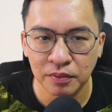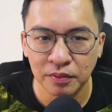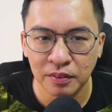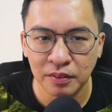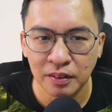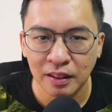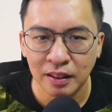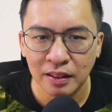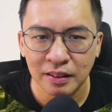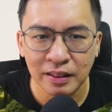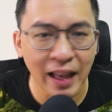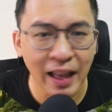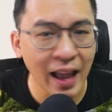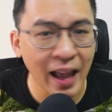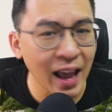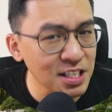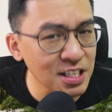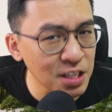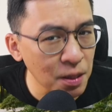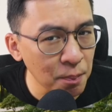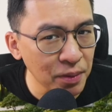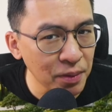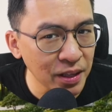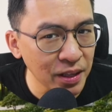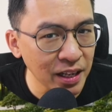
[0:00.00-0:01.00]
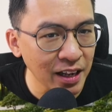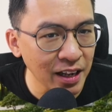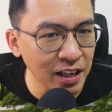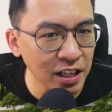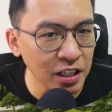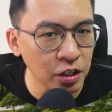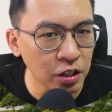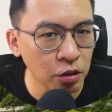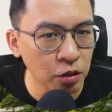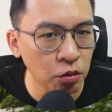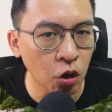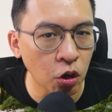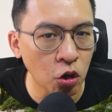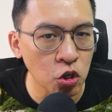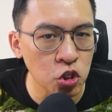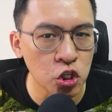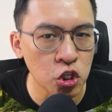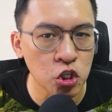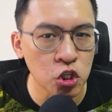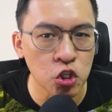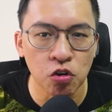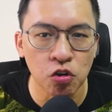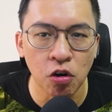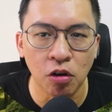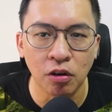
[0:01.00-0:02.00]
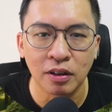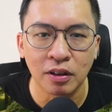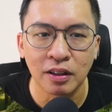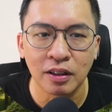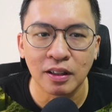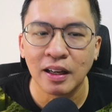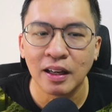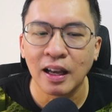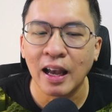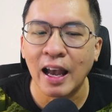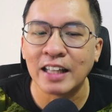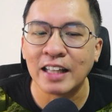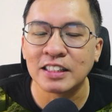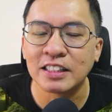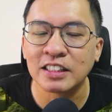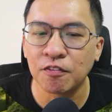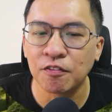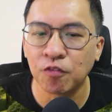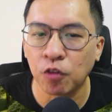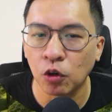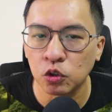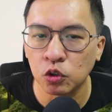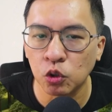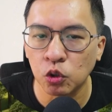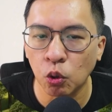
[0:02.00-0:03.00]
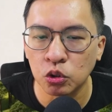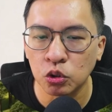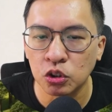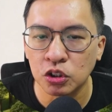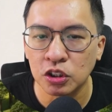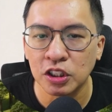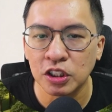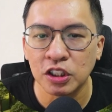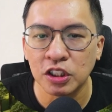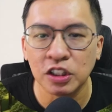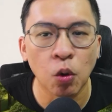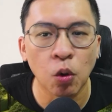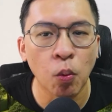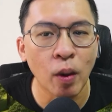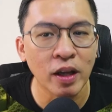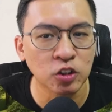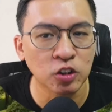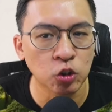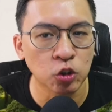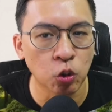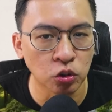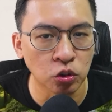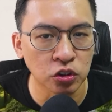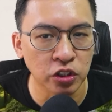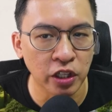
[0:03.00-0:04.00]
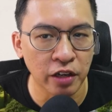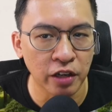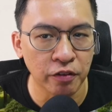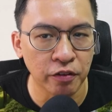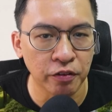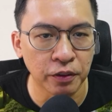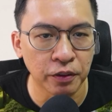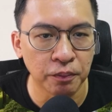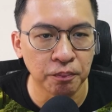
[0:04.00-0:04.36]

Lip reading: There hasn't been any new launch in Jurong except for those in the West Coast area.